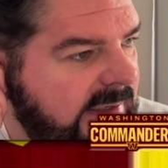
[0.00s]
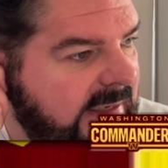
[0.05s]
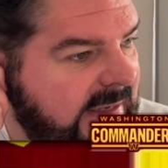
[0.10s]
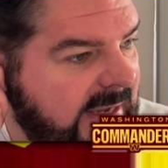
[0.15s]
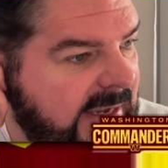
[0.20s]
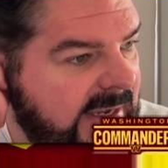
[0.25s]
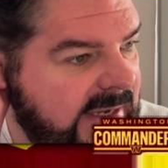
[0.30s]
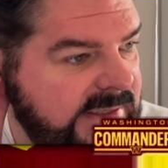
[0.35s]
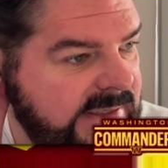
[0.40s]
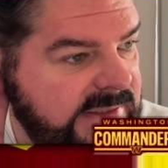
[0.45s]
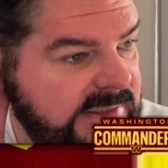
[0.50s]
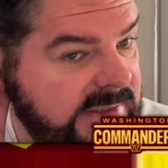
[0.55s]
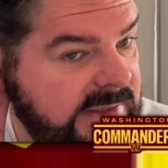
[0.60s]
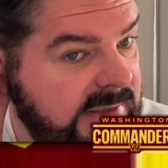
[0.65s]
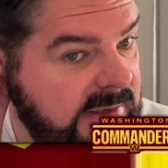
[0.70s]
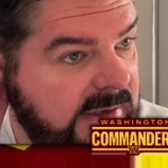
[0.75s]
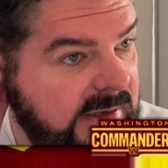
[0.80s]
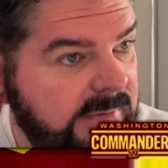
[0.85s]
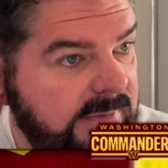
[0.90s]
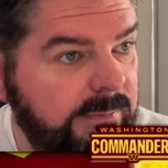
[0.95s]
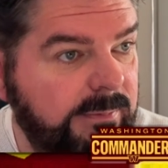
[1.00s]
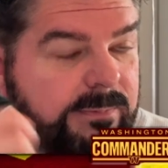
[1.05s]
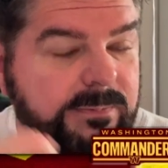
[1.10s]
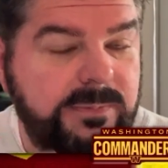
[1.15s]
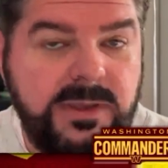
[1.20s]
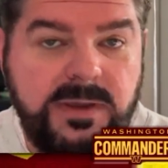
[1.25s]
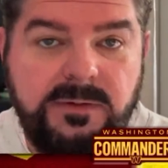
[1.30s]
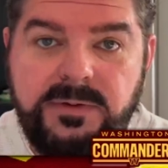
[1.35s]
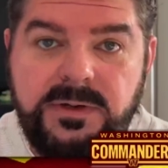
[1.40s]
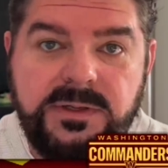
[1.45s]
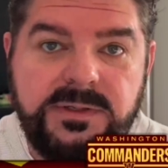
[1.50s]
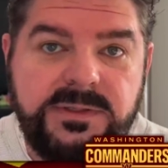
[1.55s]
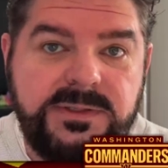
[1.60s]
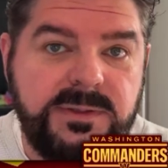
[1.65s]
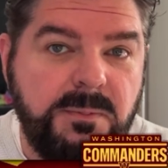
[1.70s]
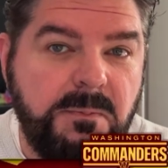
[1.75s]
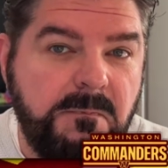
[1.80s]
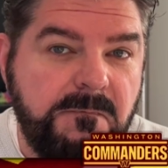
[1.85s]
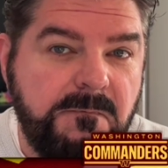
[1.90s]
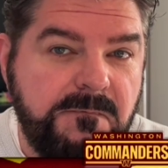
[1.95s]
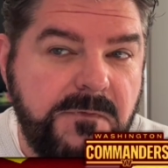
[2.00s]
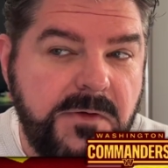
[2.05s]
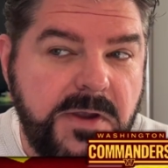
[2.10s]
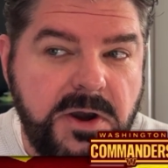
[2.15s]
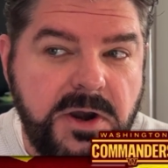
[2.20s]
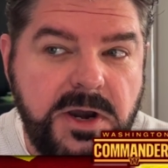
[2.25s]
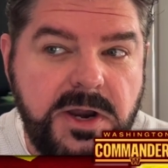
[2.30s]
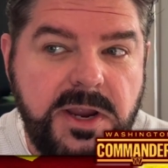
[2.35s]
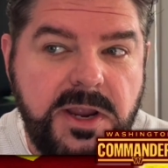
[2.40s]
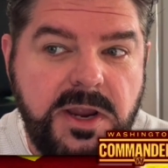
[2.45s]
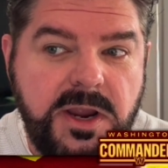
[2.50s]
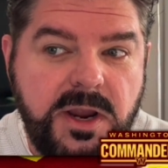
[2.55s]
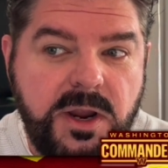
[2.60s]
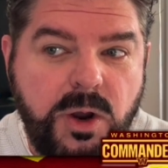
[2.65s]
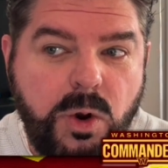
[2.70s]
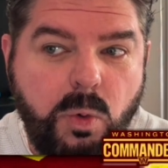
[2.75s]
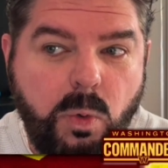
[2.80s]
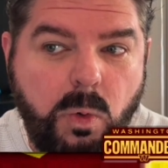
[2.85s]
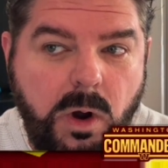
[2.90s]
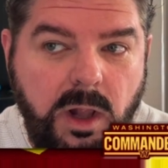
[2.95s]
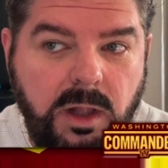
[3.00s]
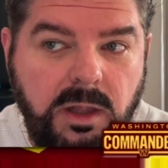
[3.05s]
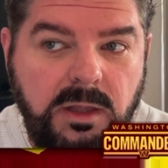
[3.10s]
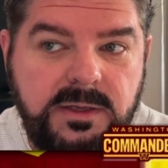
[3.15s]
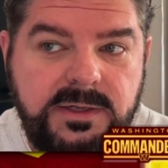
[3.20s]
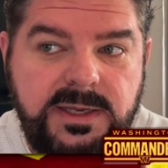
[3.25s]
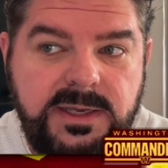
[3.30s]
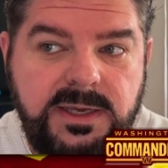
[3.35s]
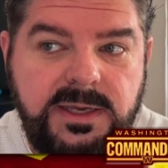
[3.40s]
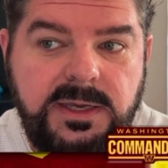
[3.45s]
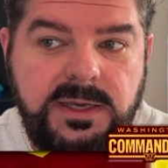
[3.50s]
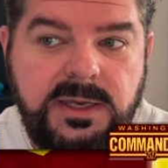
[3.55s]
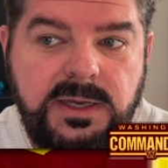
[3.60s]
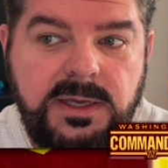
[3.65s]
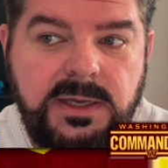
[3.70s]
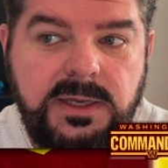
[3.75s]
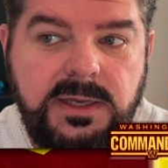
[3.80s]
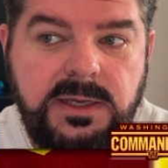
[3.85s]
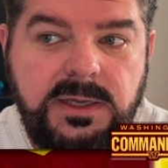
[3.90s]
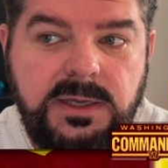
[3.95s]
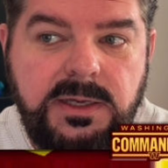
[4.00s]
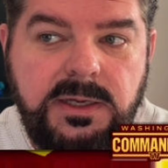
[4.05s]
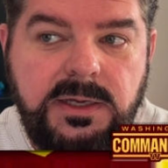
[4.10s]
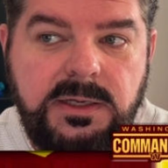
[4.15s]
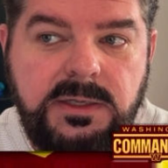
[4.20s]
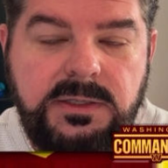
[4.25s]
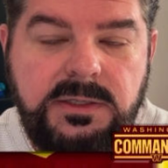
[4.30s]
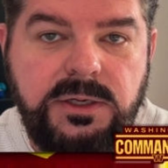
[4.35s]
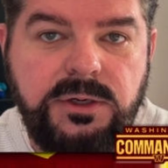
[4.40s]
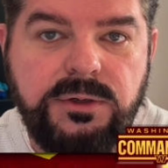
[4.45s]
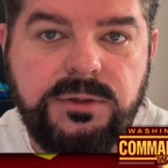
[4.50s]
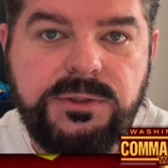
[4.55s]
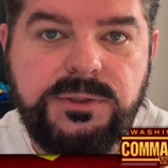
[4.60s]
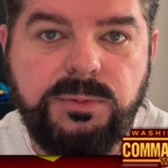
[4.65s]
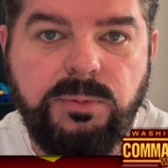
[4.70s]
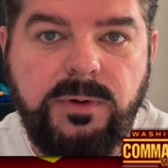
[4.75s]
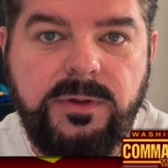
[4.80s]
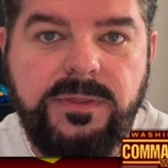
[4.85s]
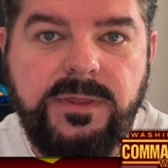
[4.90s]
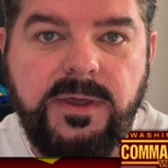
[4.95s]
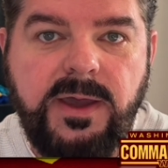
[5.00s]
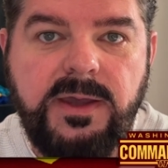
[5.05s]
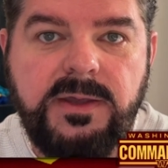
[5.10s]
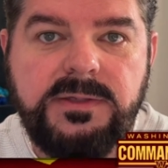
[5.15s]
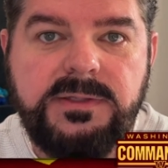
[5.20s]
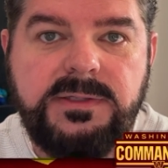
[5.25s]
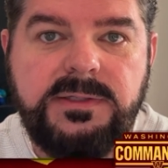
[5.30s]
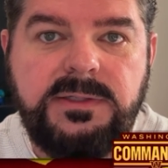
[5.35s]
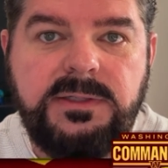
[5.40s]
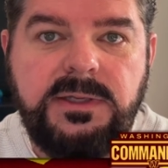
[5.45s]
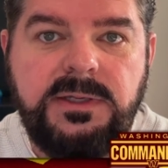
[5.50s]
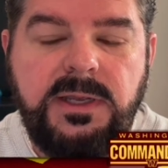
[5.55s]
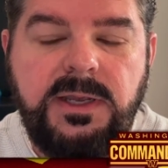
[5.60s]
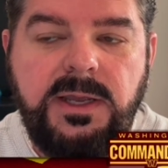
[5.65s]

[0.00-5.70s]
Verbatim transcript: has given us some very quality years with us.